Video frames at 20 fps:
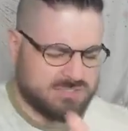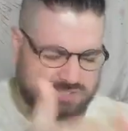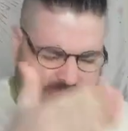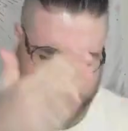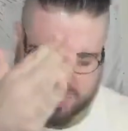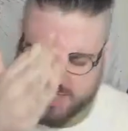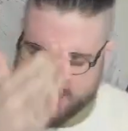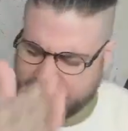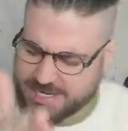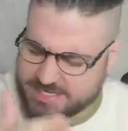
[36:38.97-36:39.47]

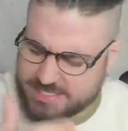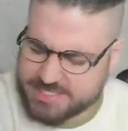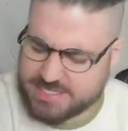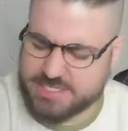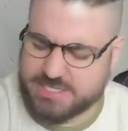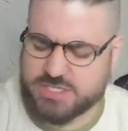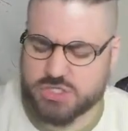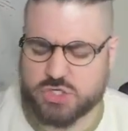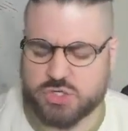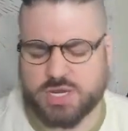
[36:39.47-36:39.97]
in
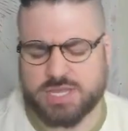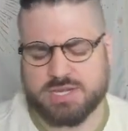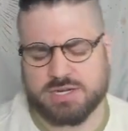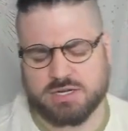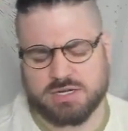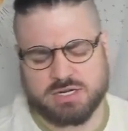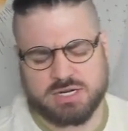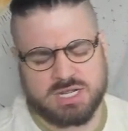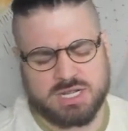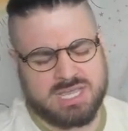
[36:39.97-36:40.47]
18
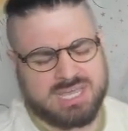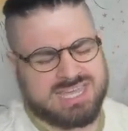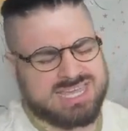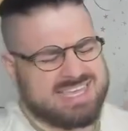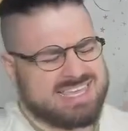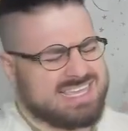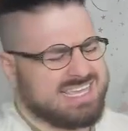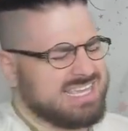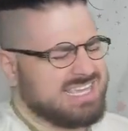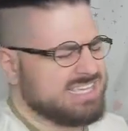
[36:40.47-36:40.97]
Trainer
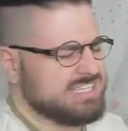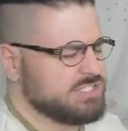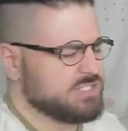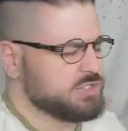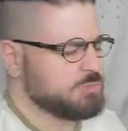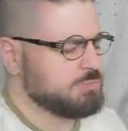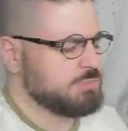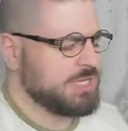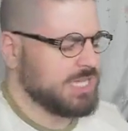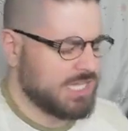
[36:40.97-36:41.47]
is
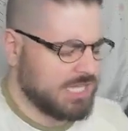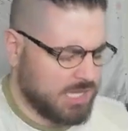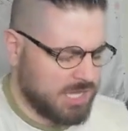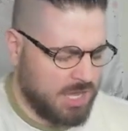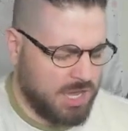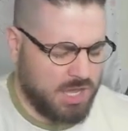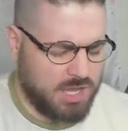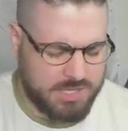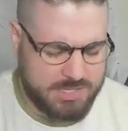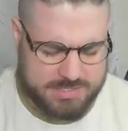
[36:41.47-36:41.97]

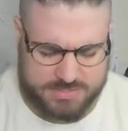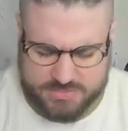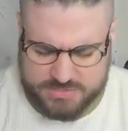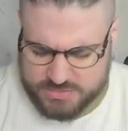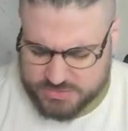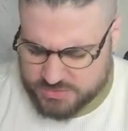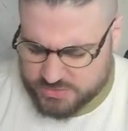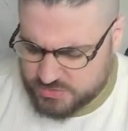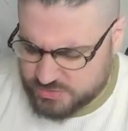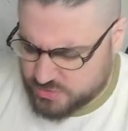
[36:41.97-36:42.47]

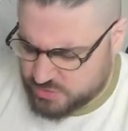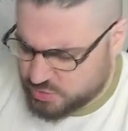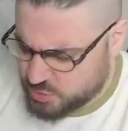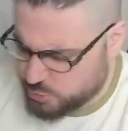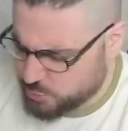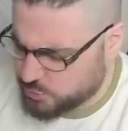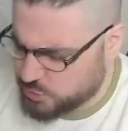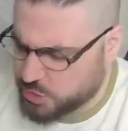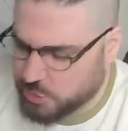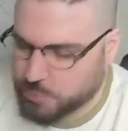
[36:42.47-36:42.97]
because
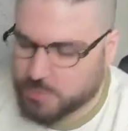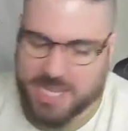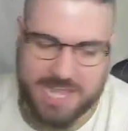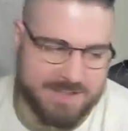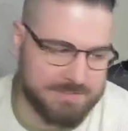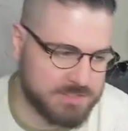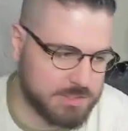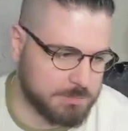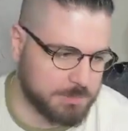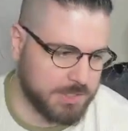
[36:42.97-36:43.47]
you don't
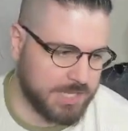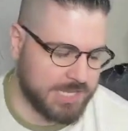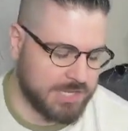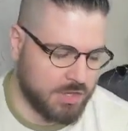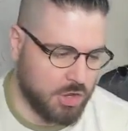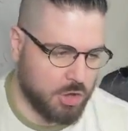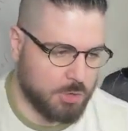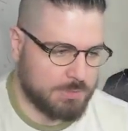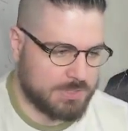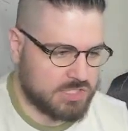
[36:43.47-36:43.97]
have to play
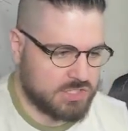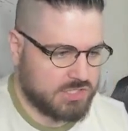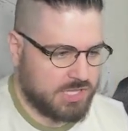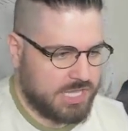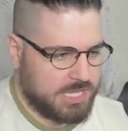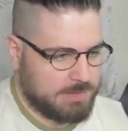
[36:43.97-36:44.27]
garbage like